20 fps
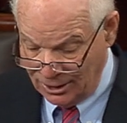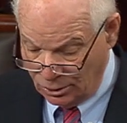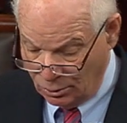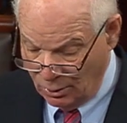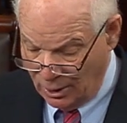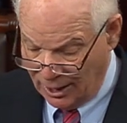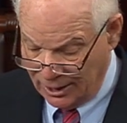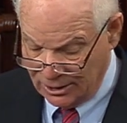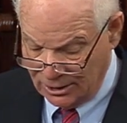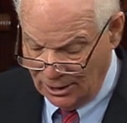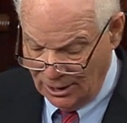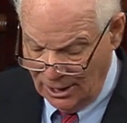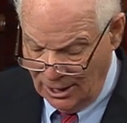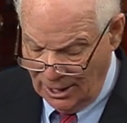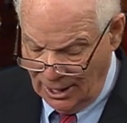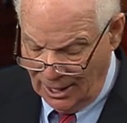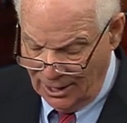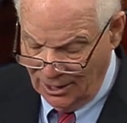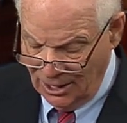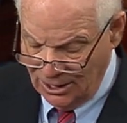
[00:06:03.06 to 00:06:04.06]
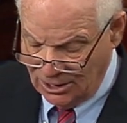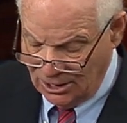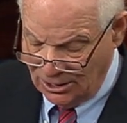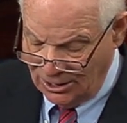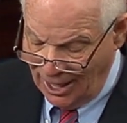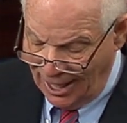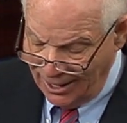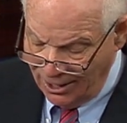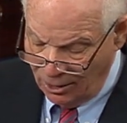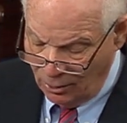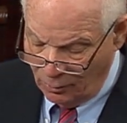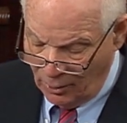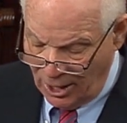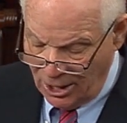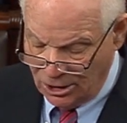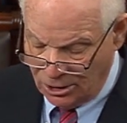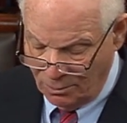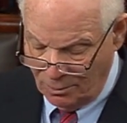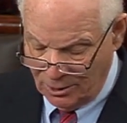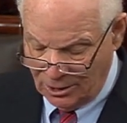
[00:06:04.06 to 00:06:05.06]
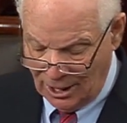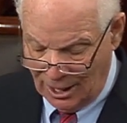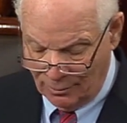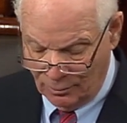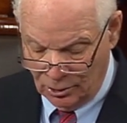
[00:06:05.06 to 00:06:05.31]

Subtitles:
trust, and this is not an arrangement that